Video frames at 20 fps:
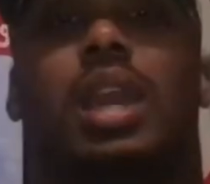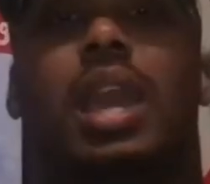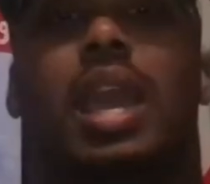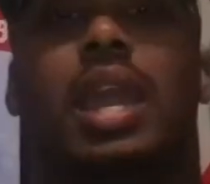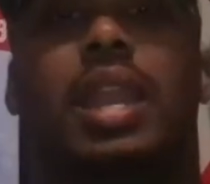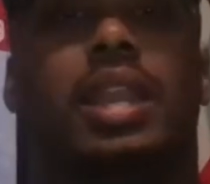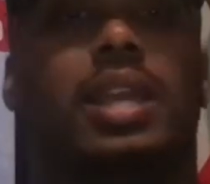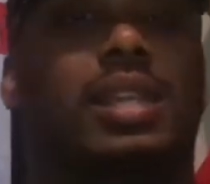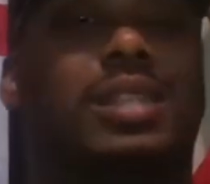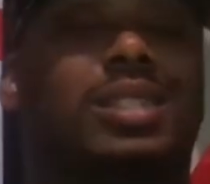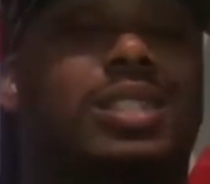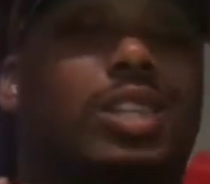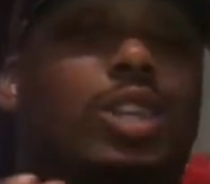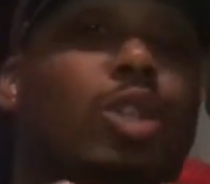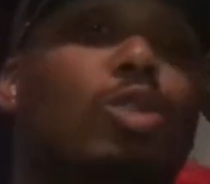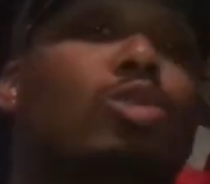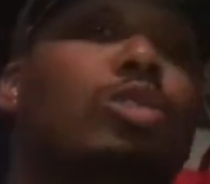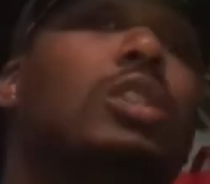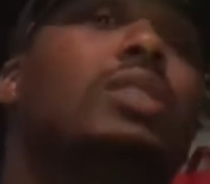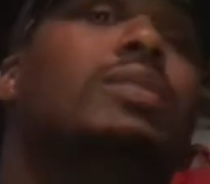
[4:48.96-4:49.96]
And the
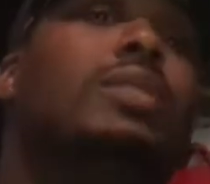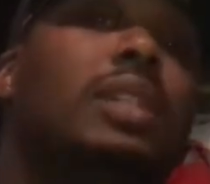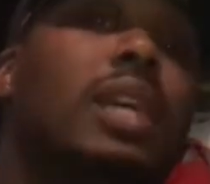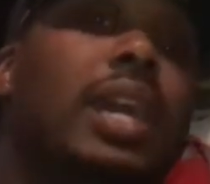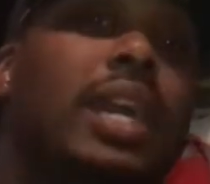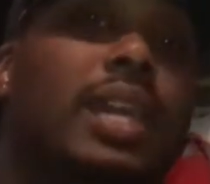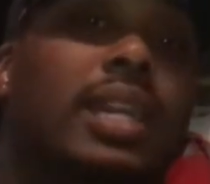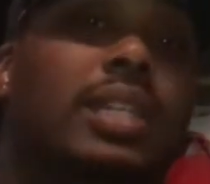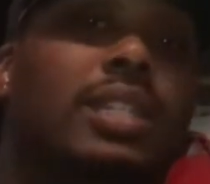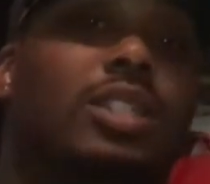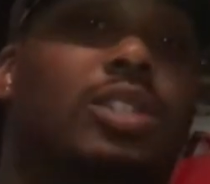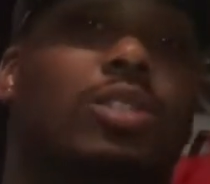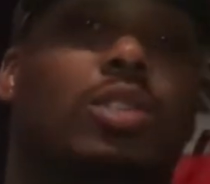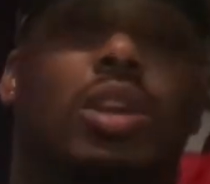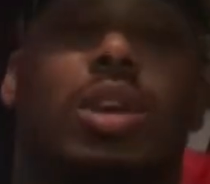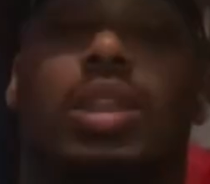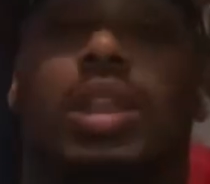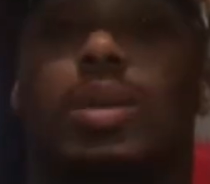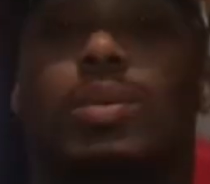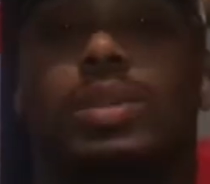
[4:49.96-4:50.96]
exclusive J's, you
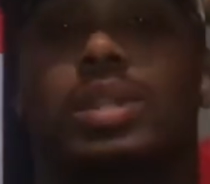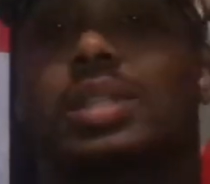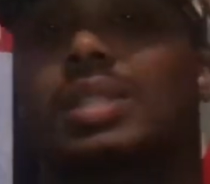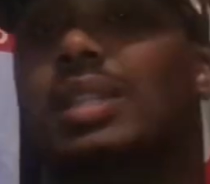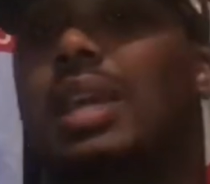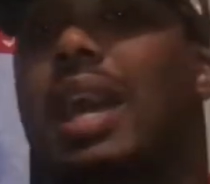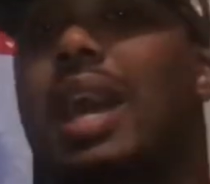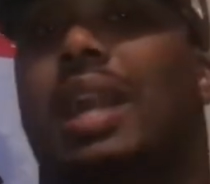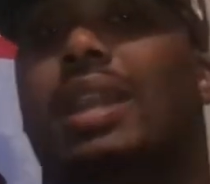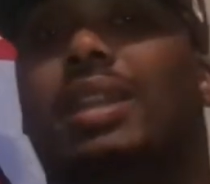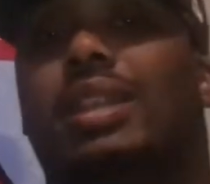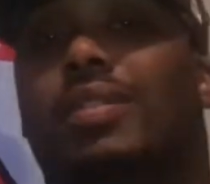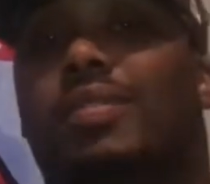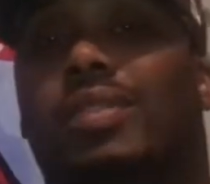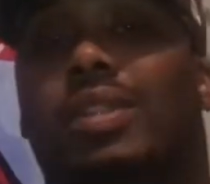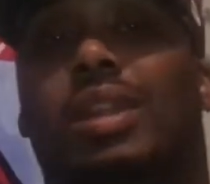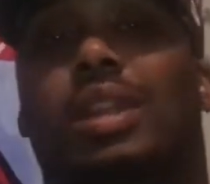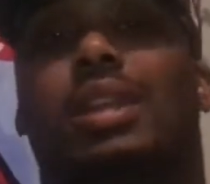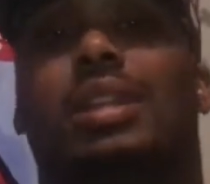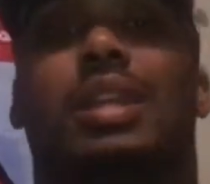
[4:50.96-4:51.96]
know, that were designed
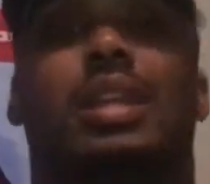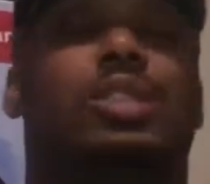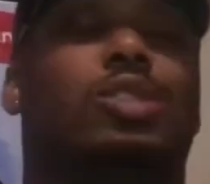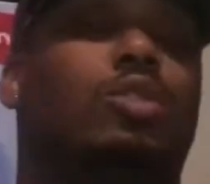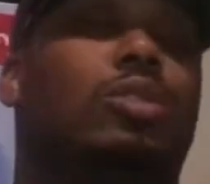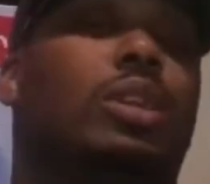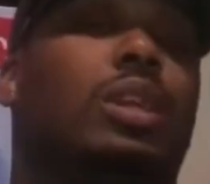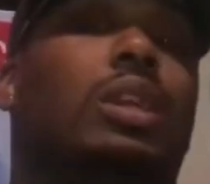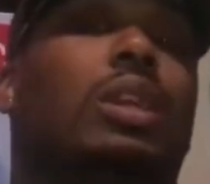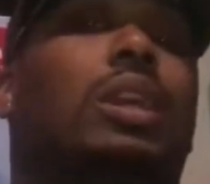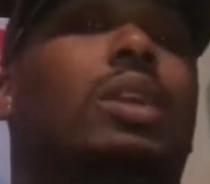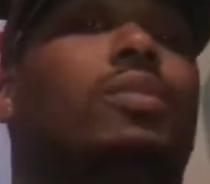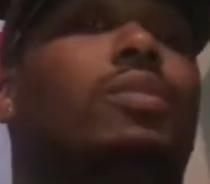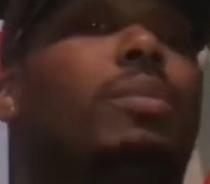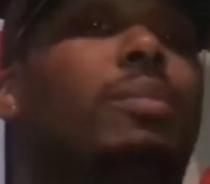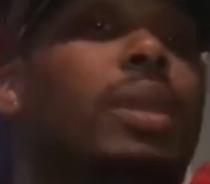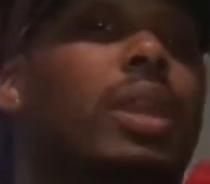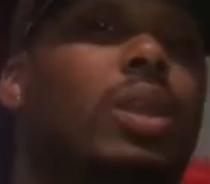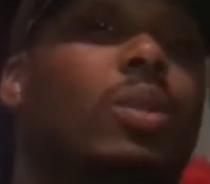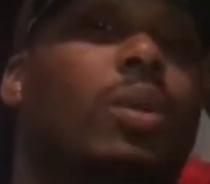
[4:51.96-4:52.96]
differently that you couldn't get
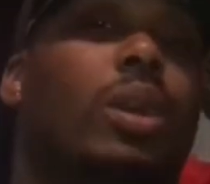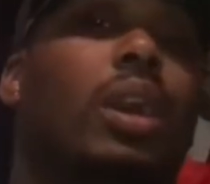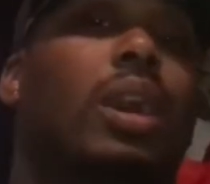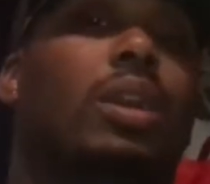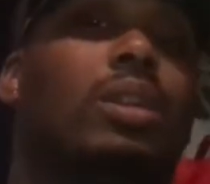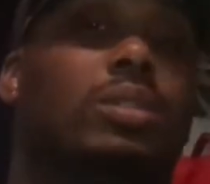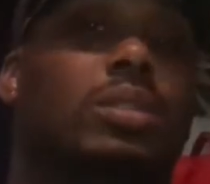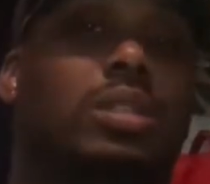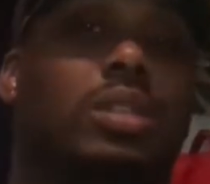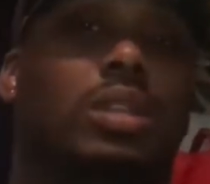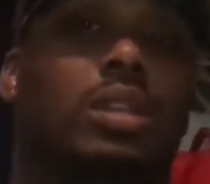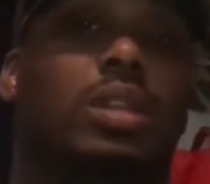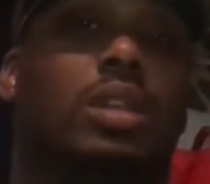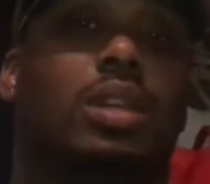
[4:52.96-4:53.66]
from anywhere else.